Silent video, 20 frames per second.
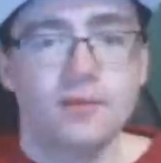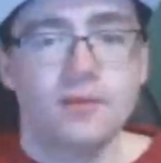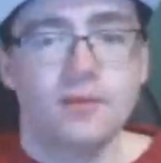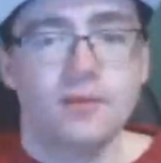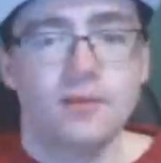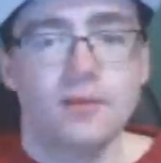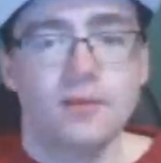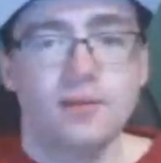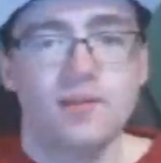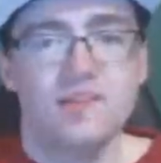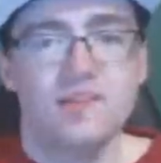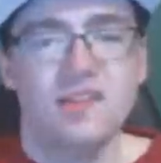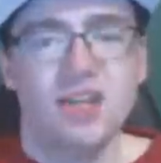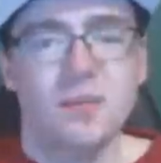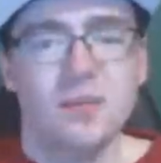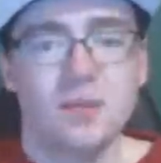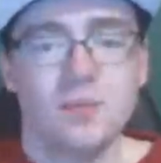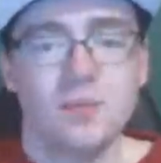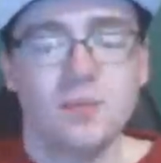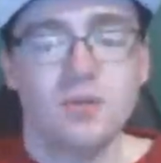Alright, let's see how
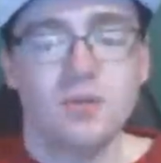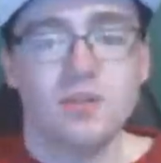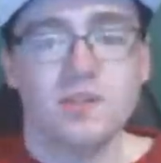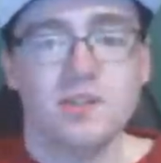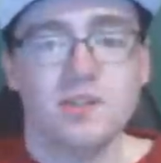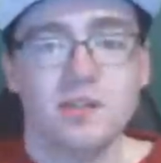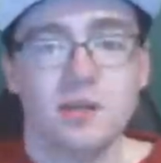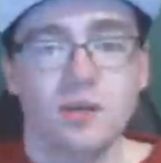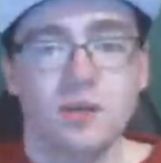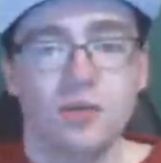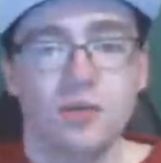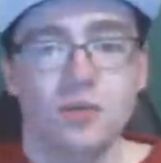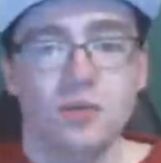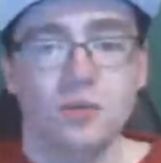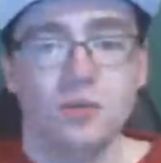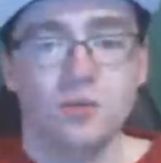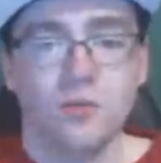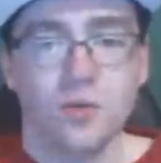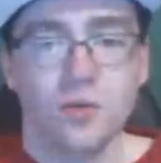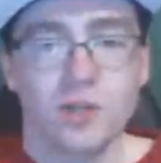many points.
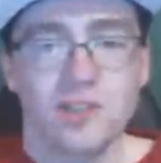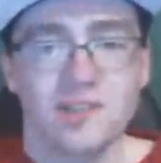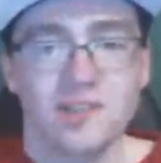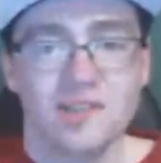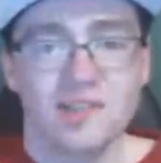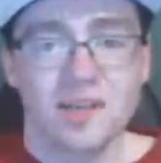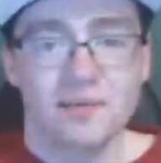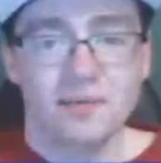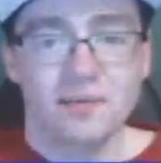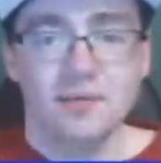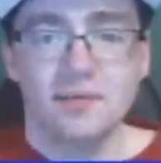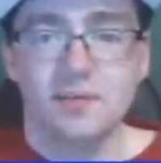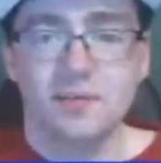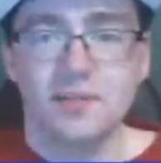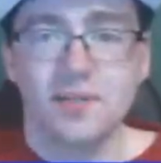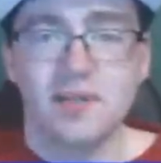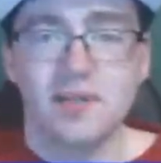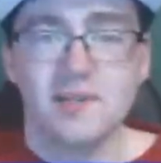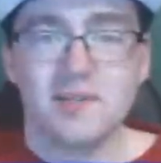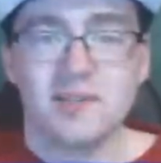Ooh, thirty-seven.
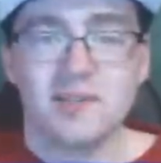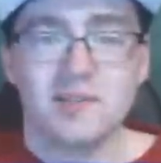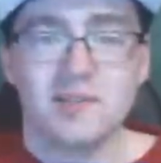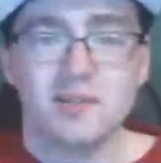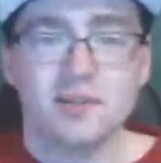Nice.